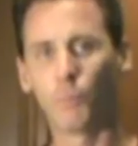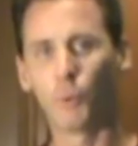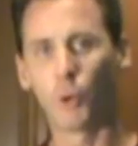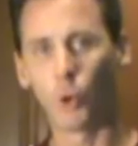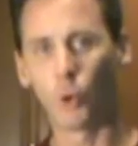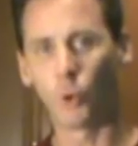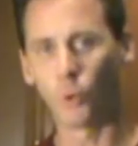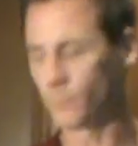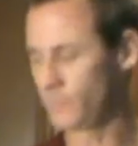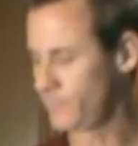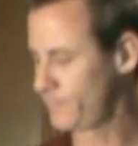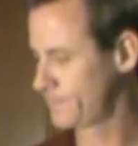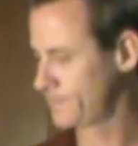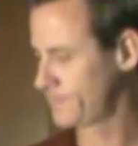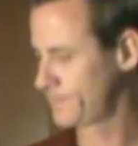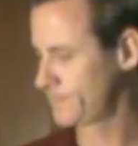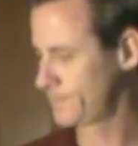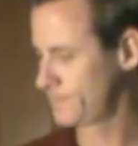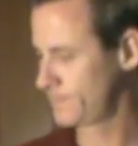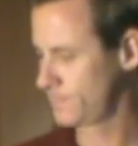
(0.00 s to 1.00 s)
bowl,
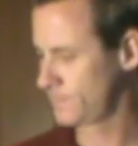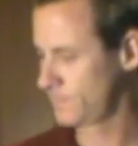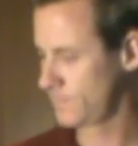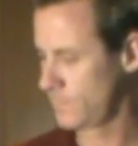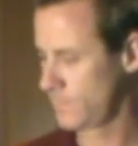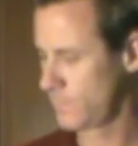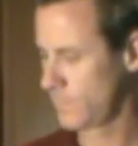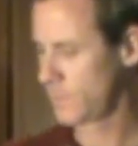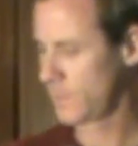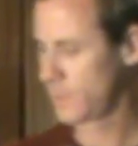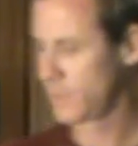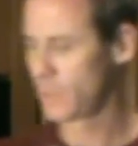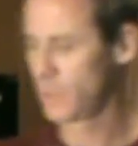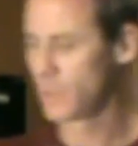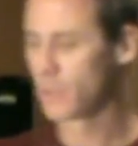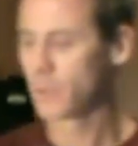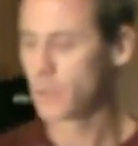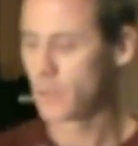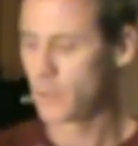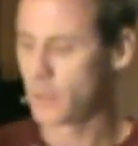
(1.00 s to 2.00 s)

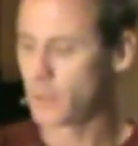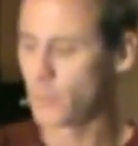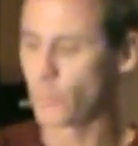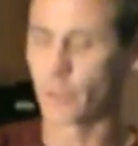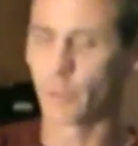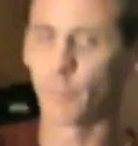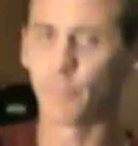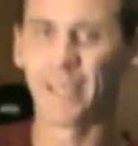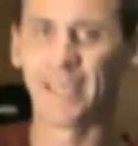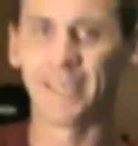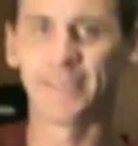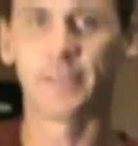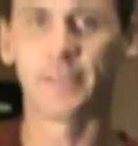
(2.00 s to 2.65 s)
and then we're going to place